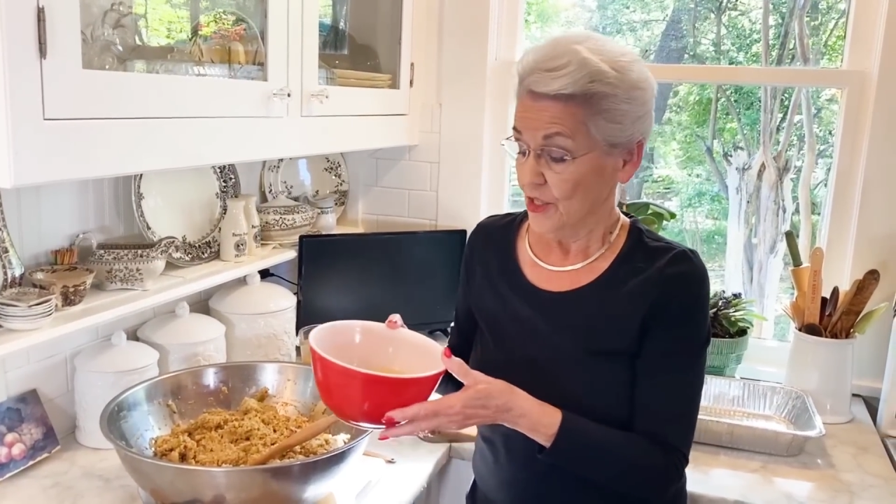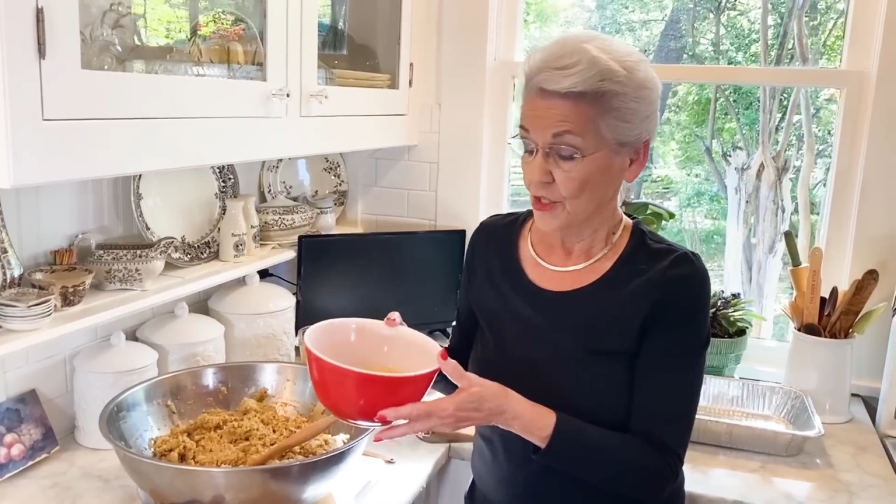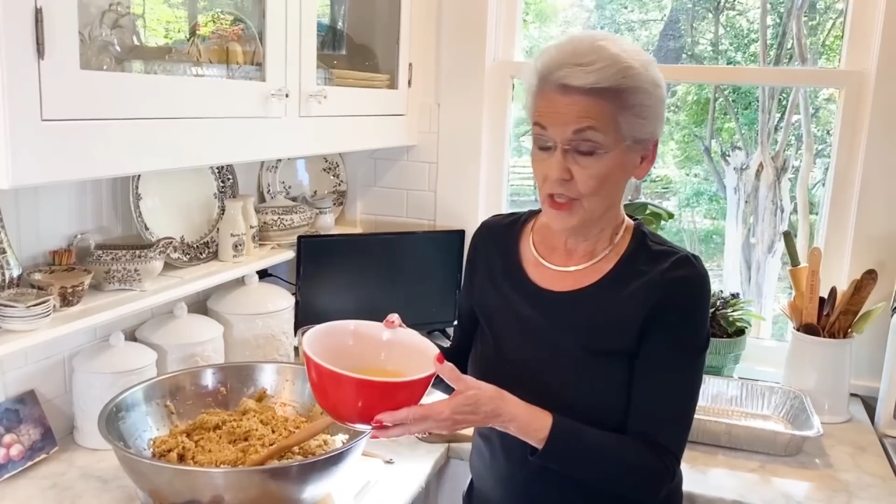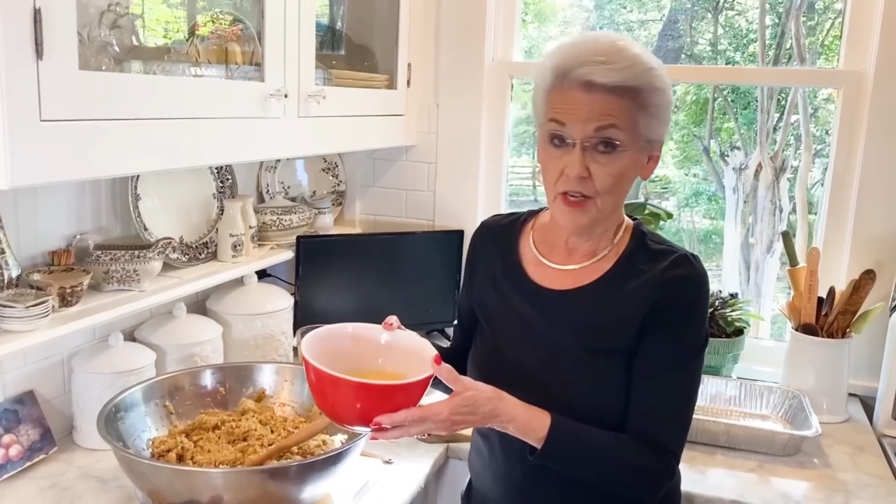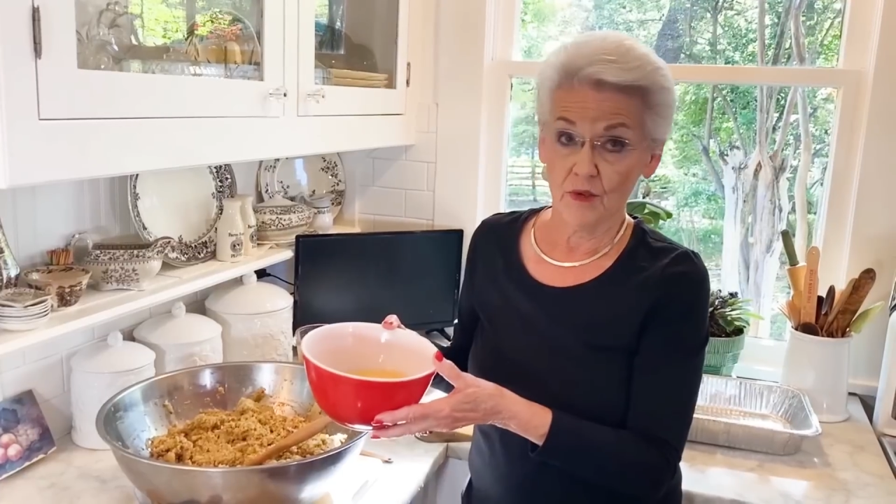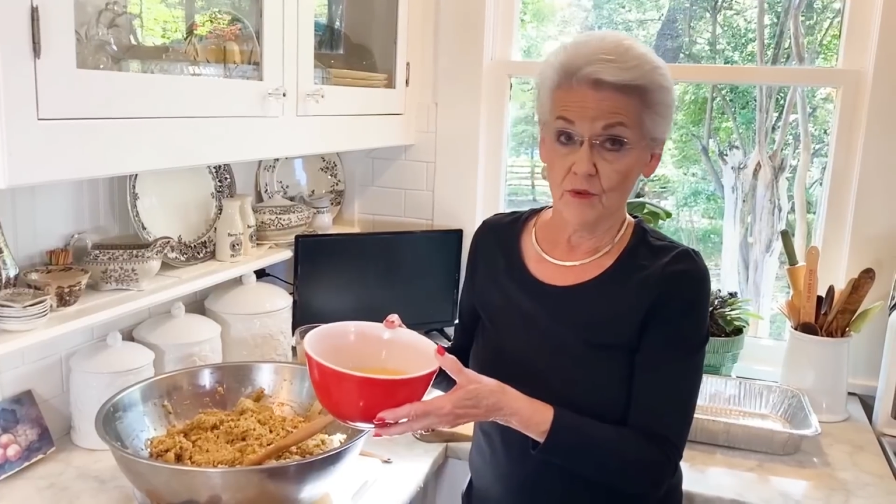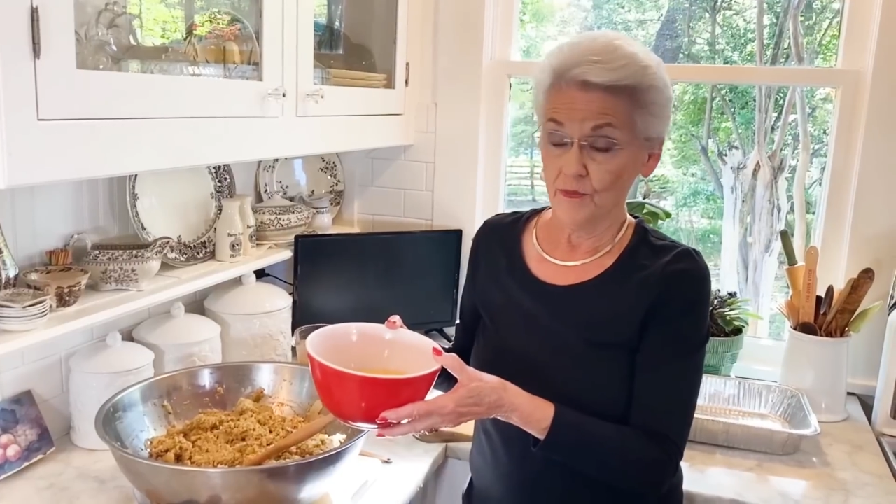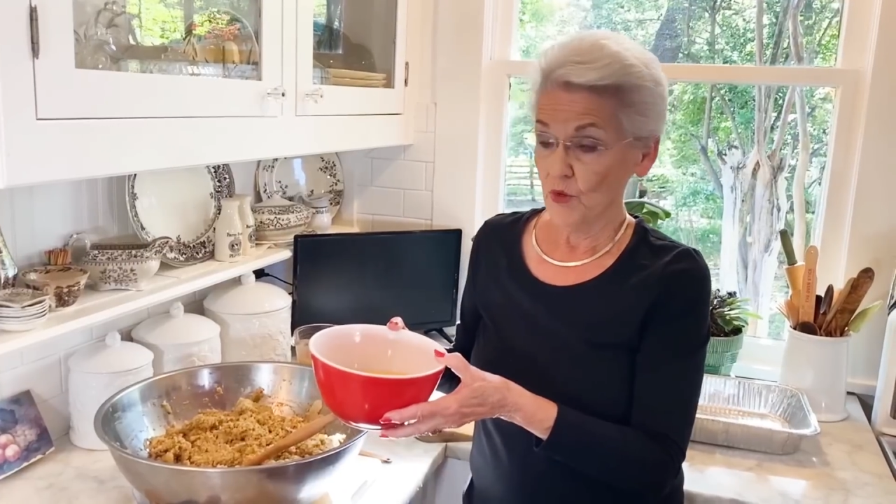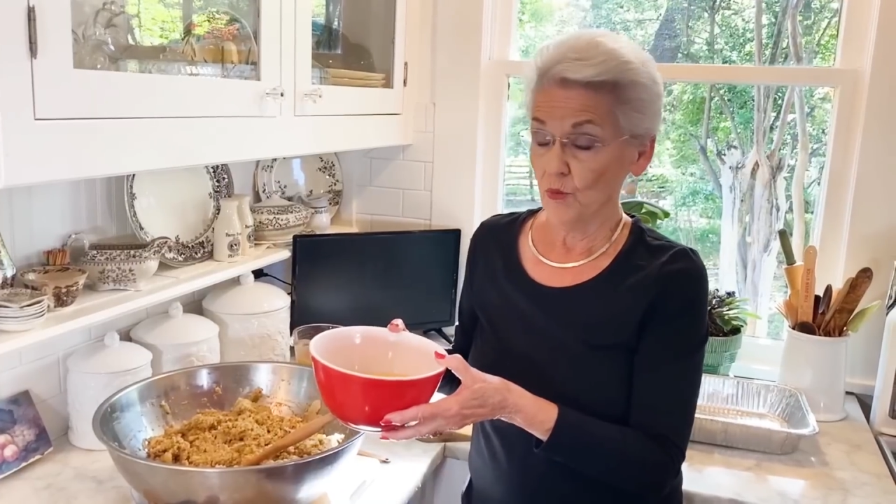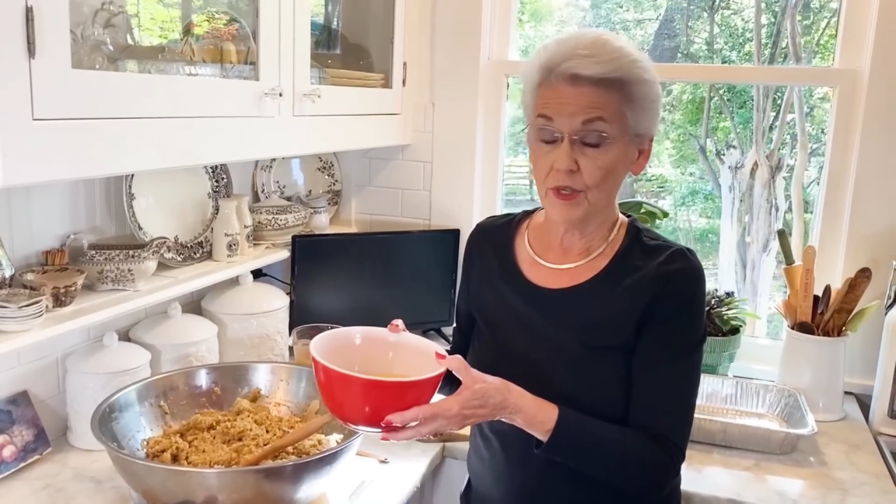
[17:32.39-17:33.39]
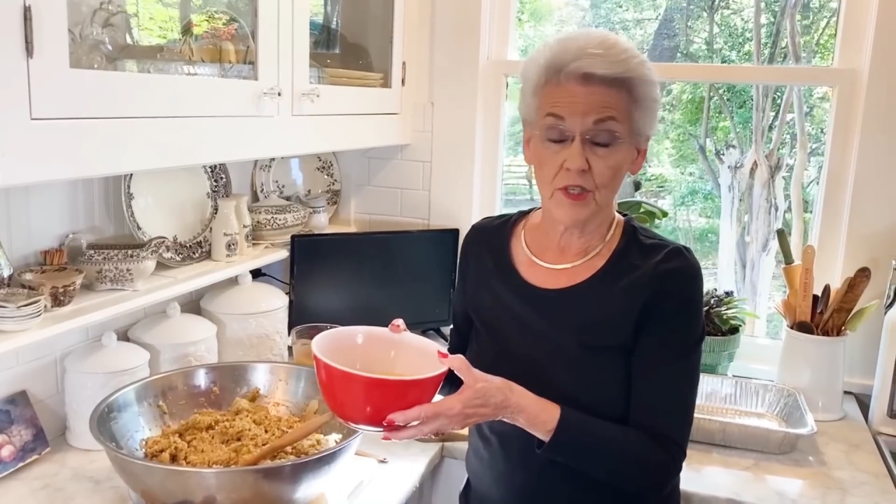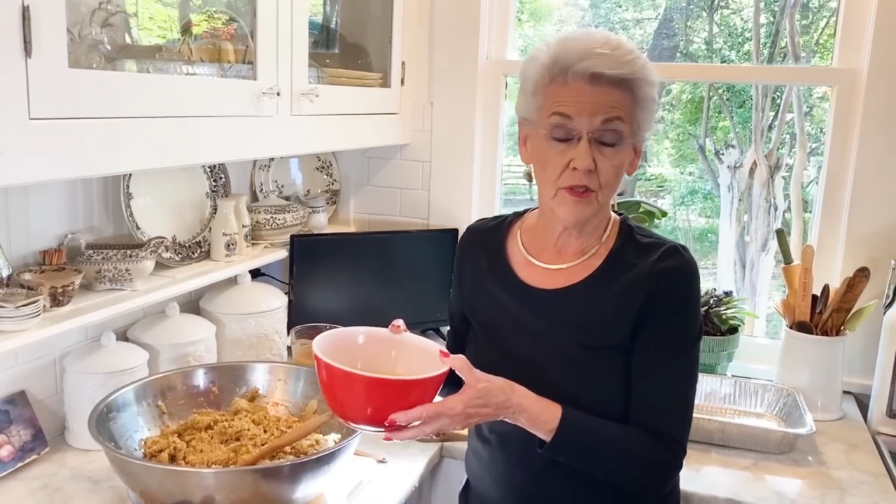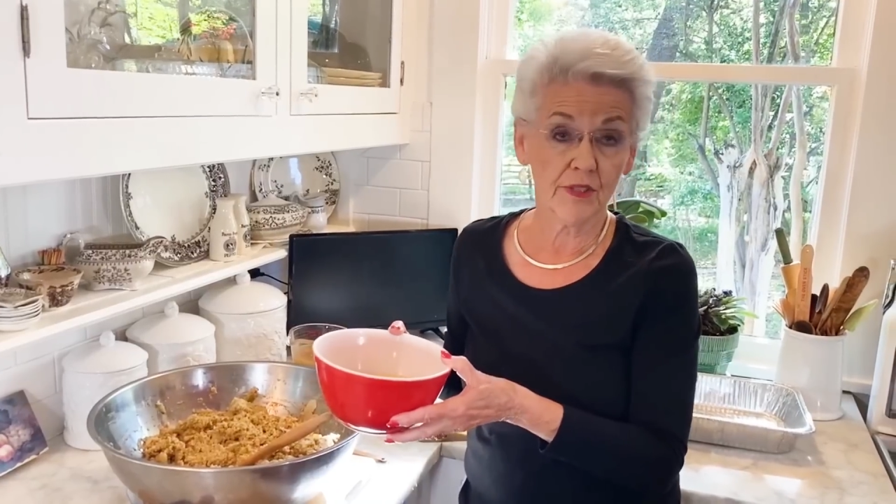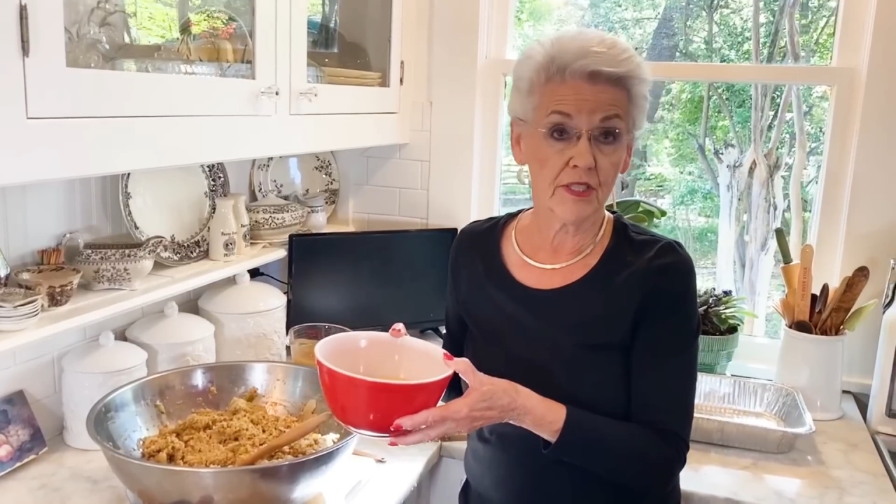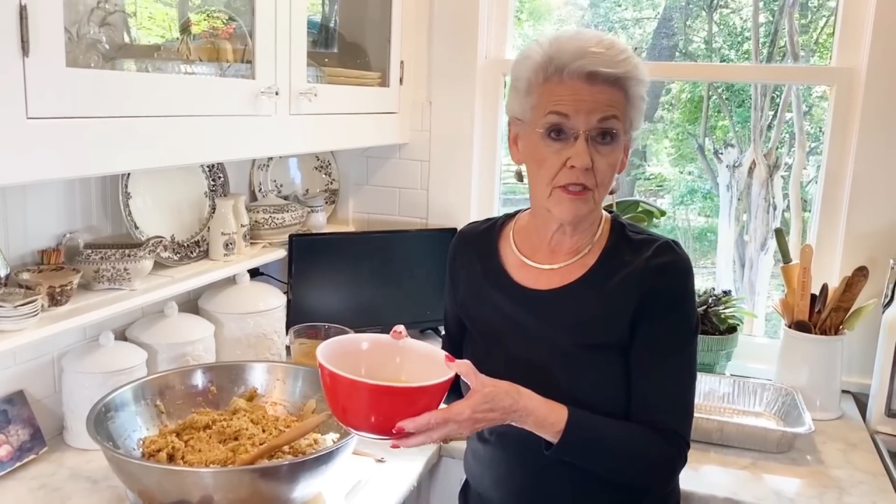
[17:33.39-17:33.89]
So we're
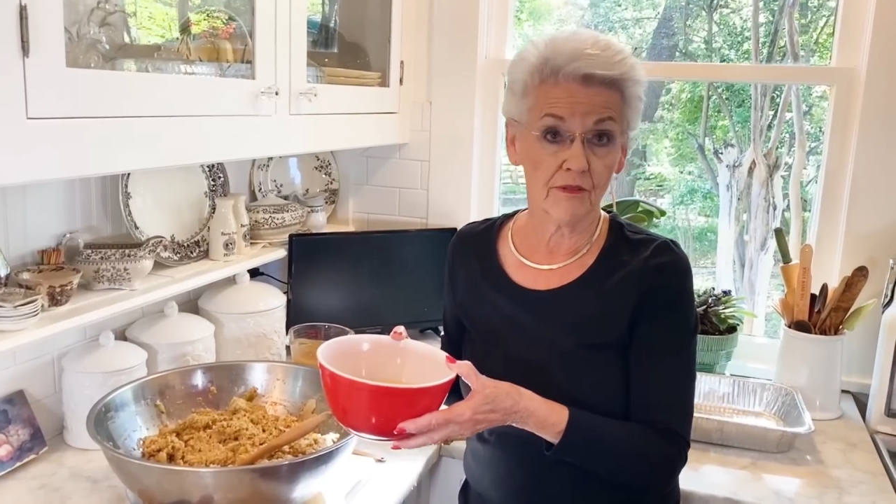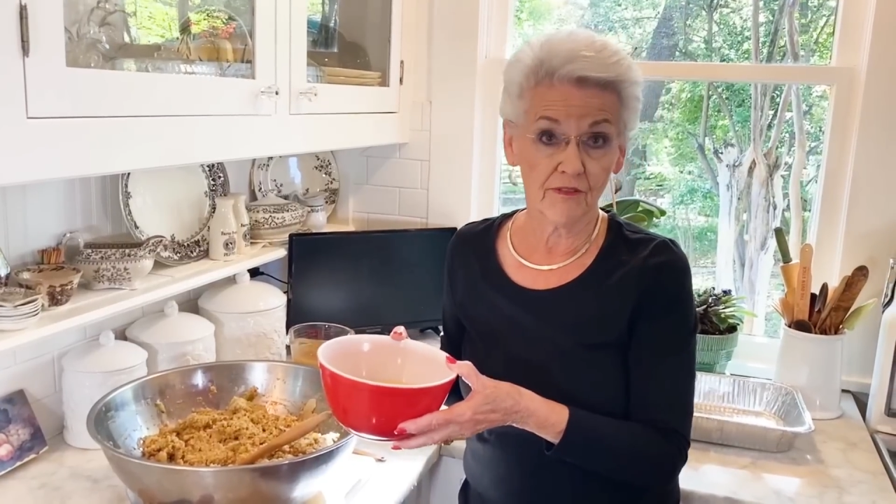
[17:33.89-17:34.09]
going to